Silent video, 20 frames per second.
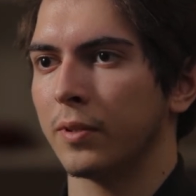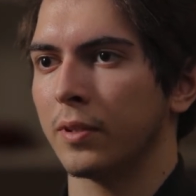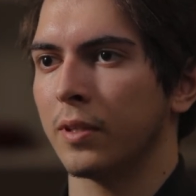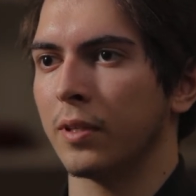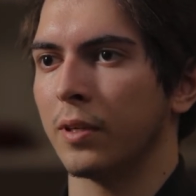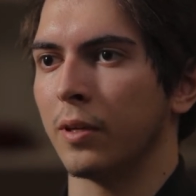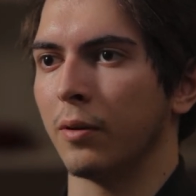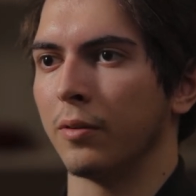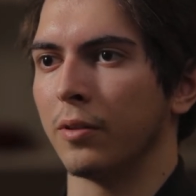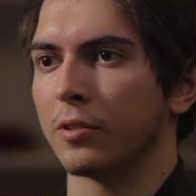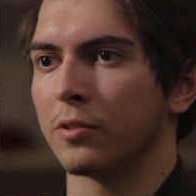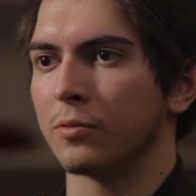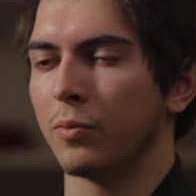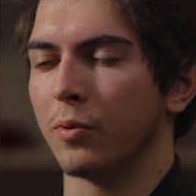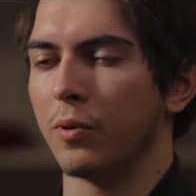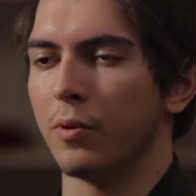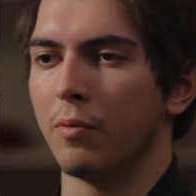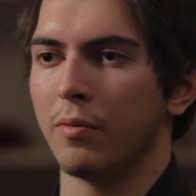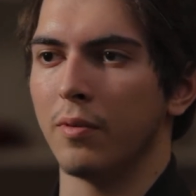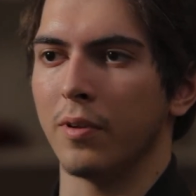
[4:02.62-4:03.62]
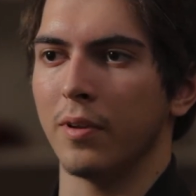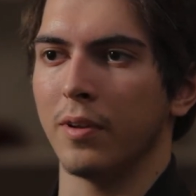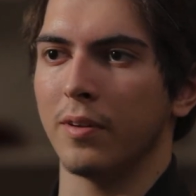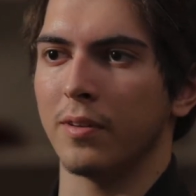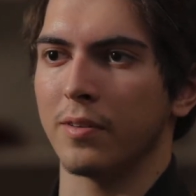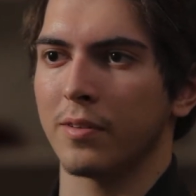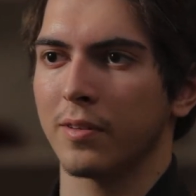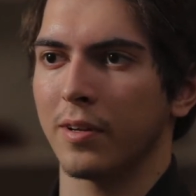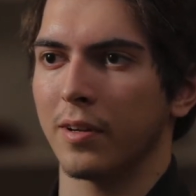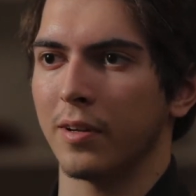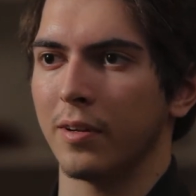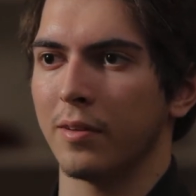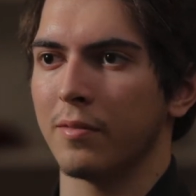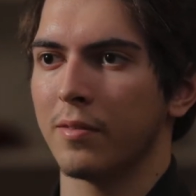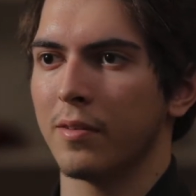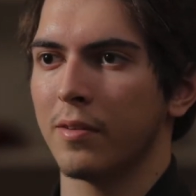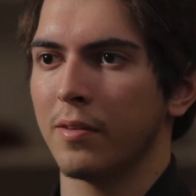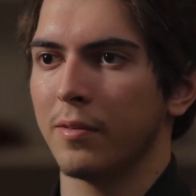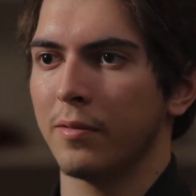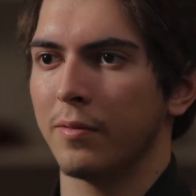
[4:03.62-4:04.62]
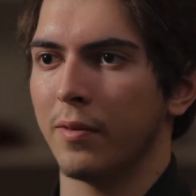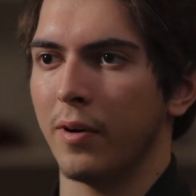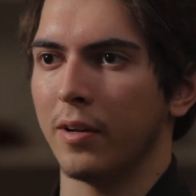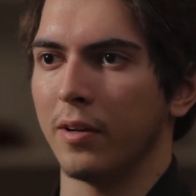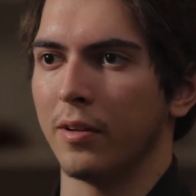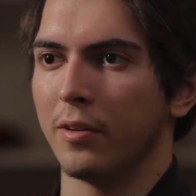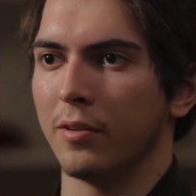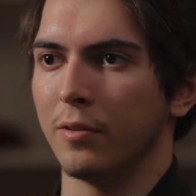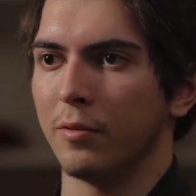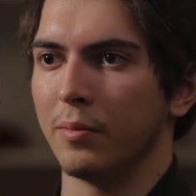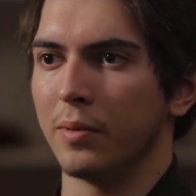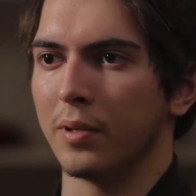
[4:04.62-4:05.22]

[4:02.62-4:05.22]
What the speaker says: heal this wound and kind of find a new